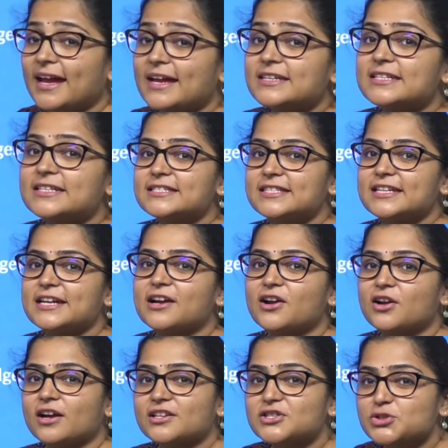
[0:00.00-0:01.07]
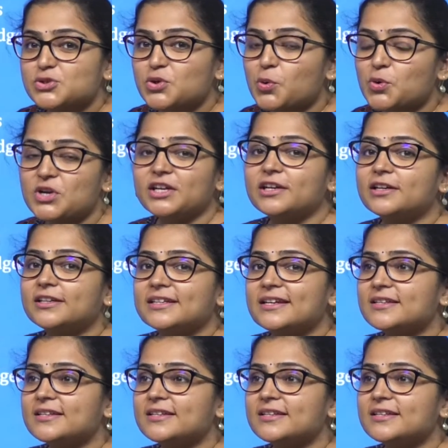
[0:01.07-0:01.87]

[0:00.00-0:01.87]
It the custodian,